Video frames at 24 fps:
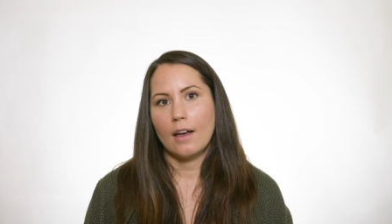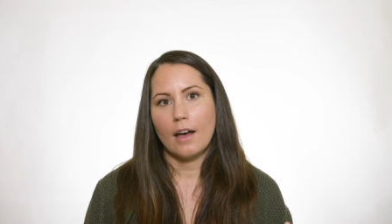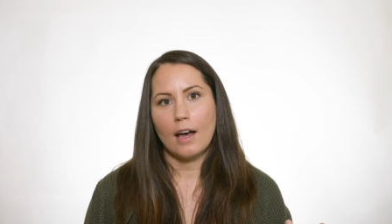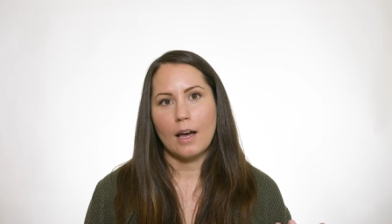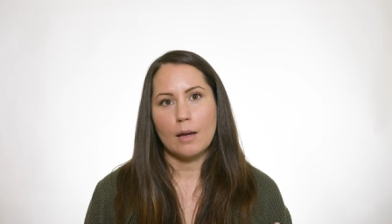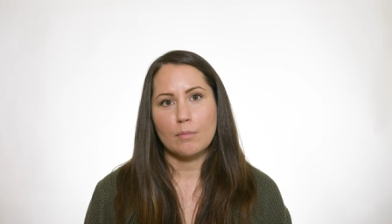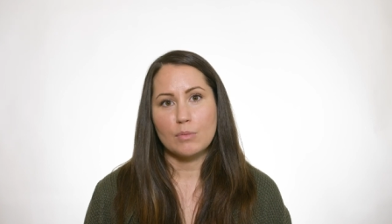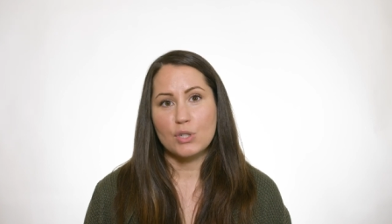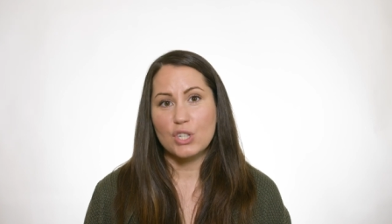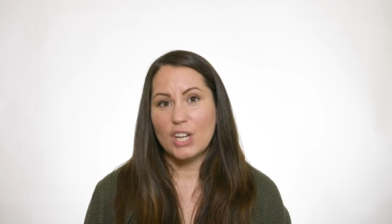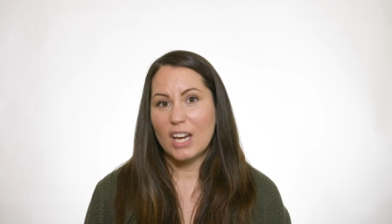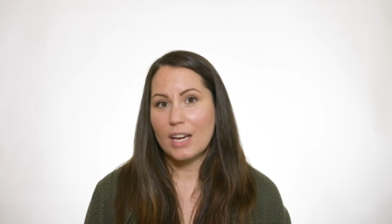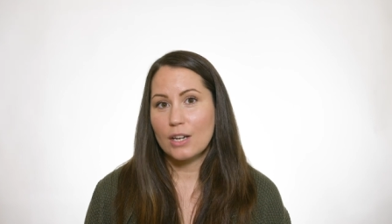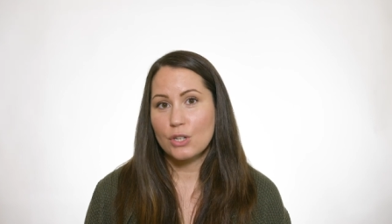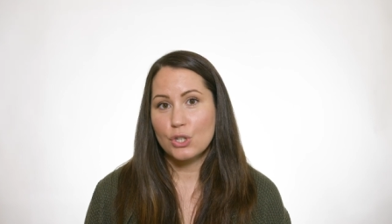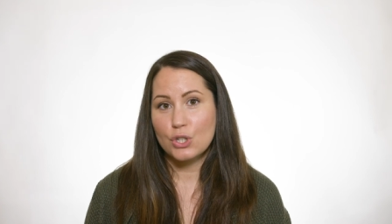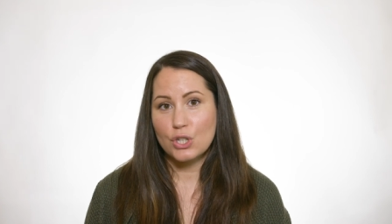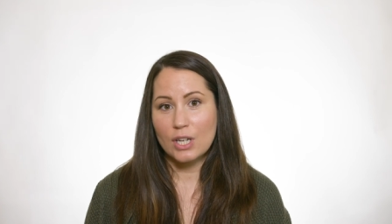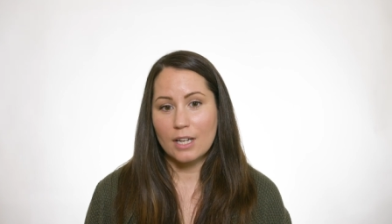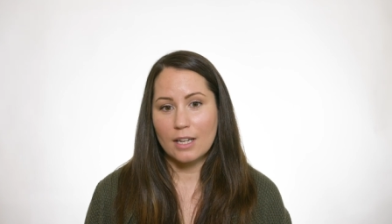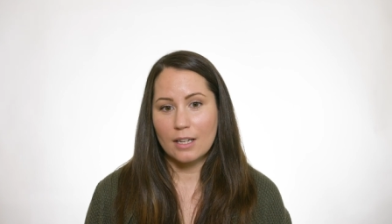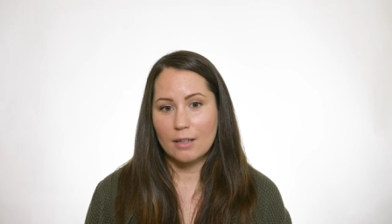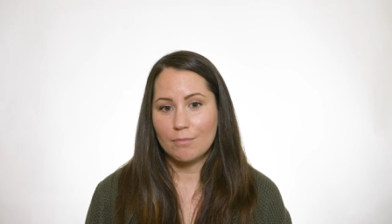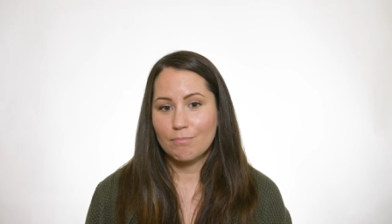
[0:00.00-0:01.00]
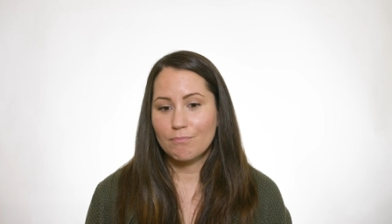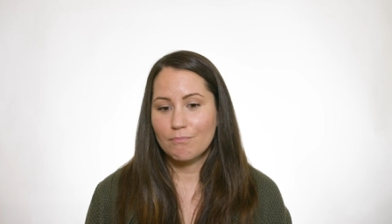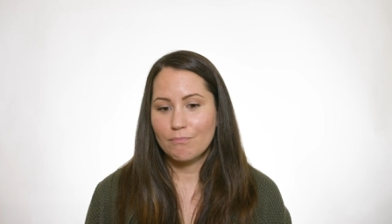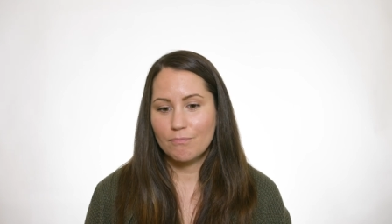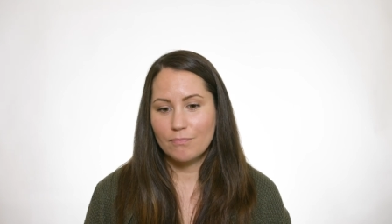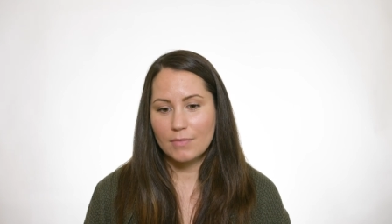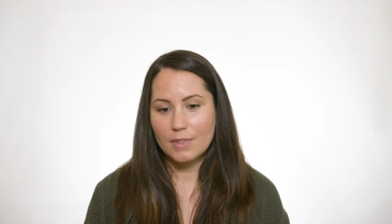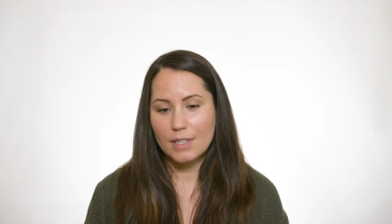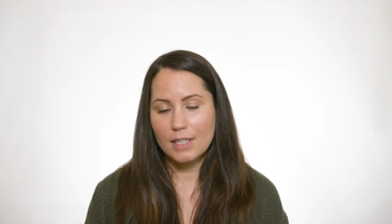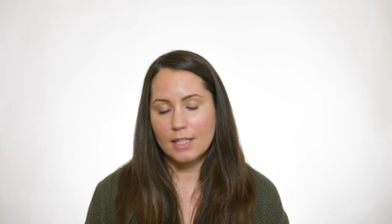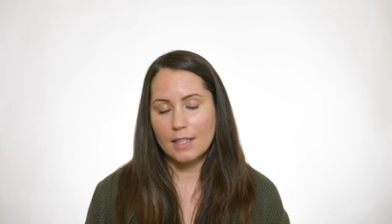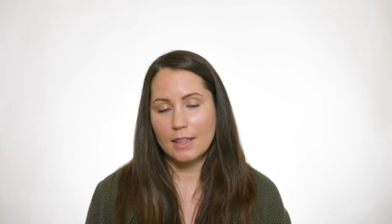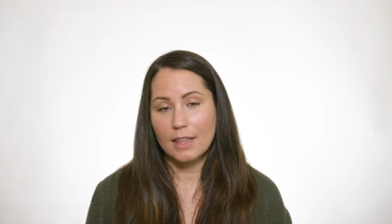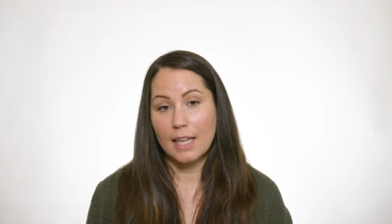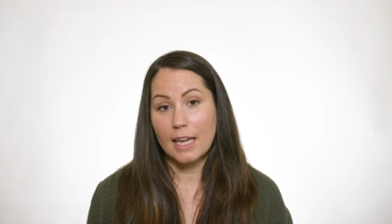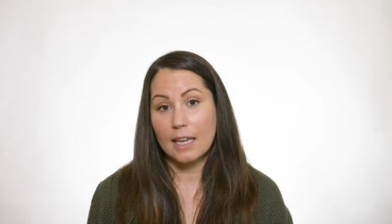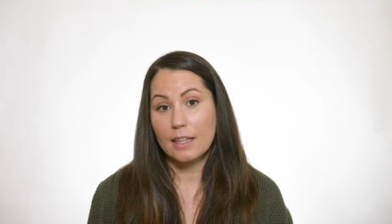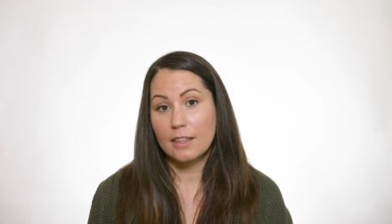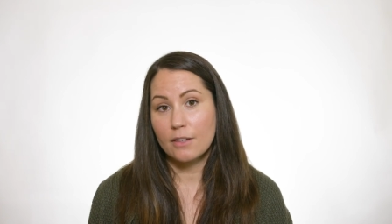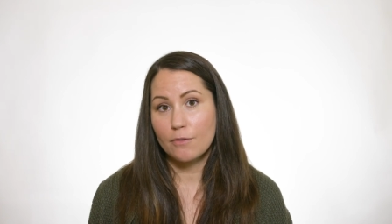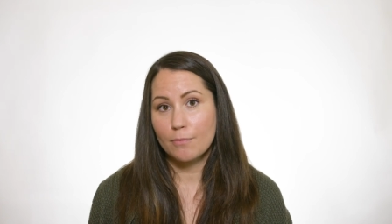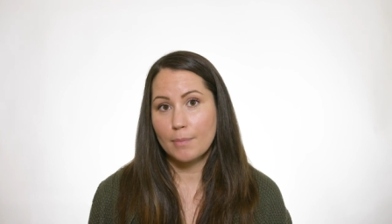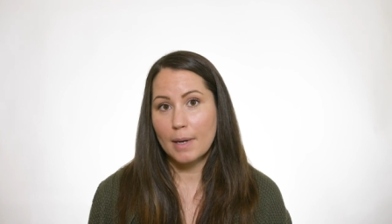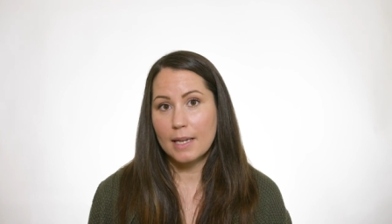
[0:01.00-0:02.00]
um, changing the
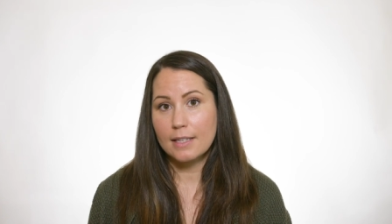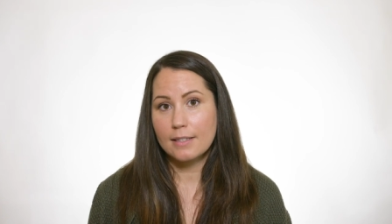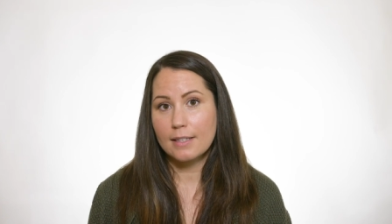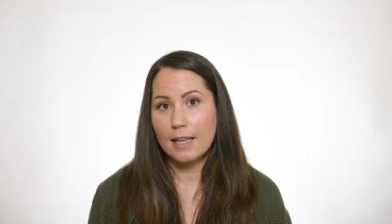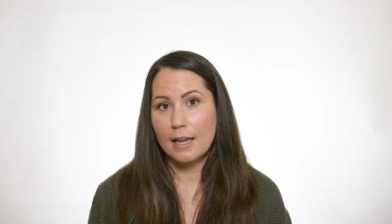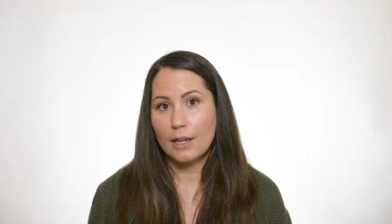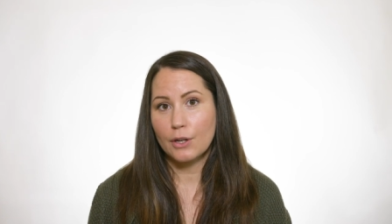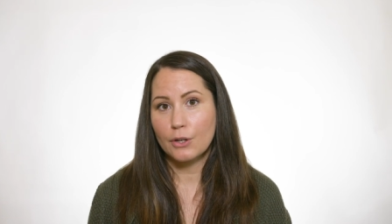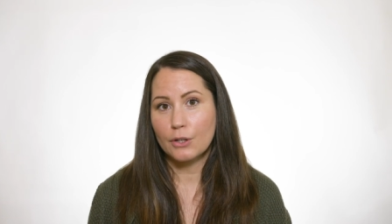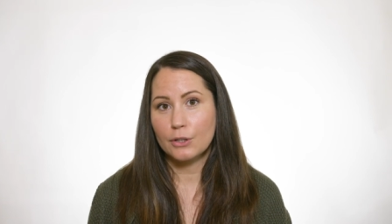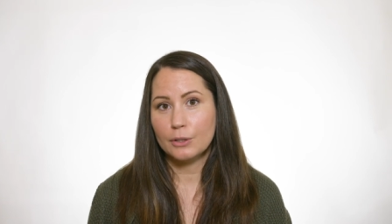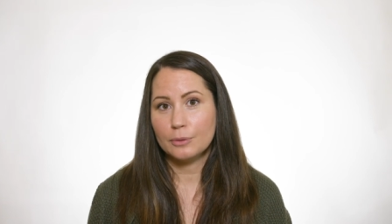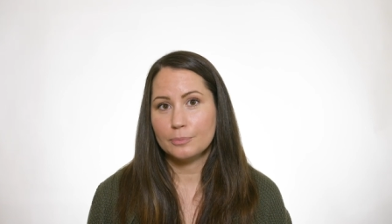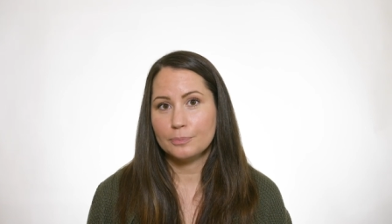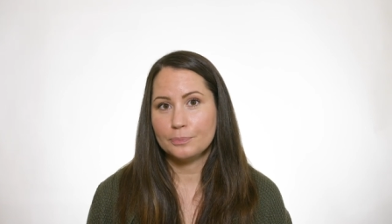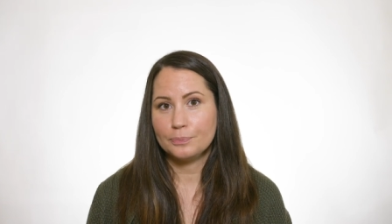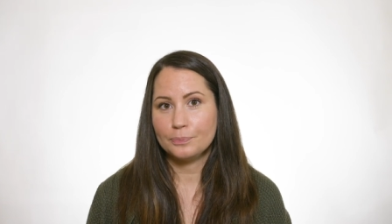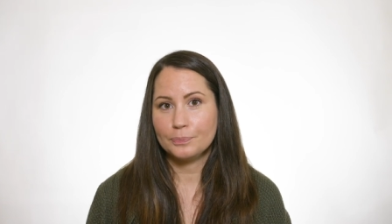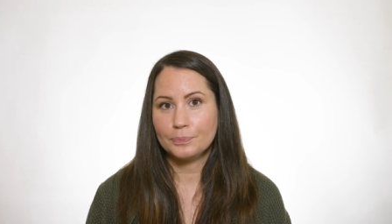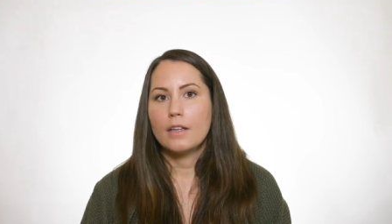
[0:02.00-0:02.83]
length of my cycle.